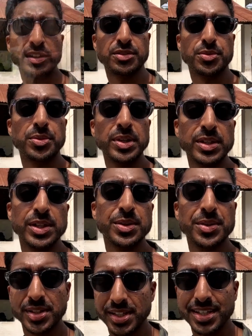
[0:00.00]
It's
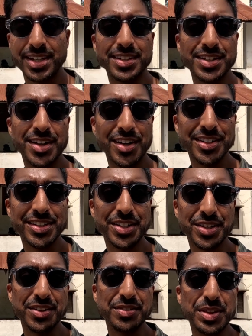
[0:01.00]
really getting hot
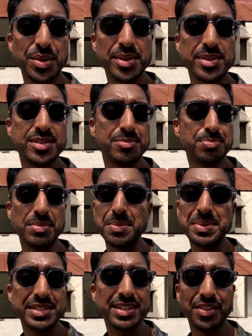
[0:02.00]
here, even though it's
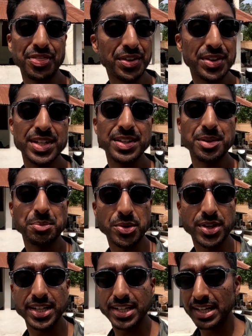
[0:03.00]
maybe 10:30 in the
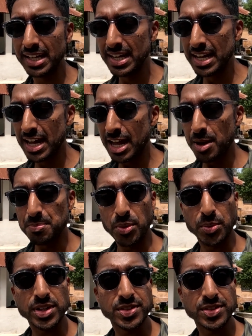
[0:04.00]
morning. But we're